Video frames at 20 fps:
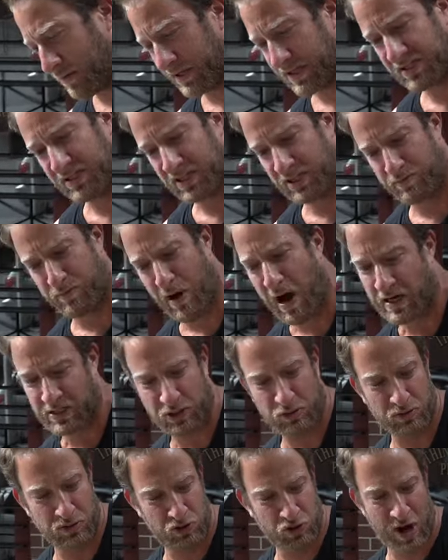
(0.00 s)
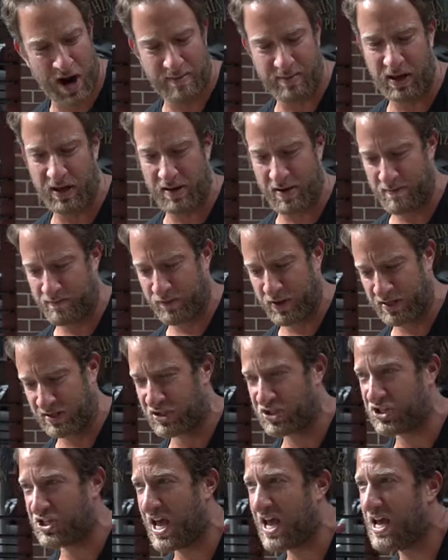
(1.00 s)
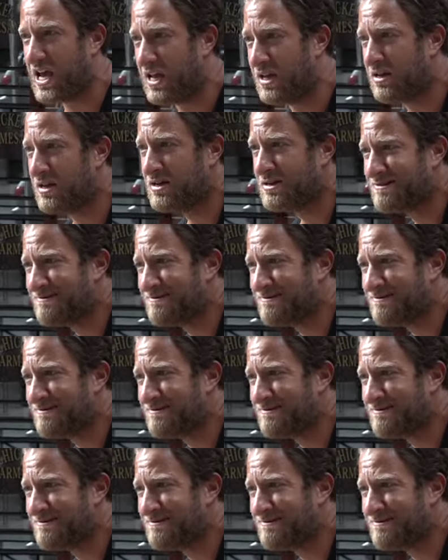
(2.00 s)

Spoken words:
because these boxes were driving me insane.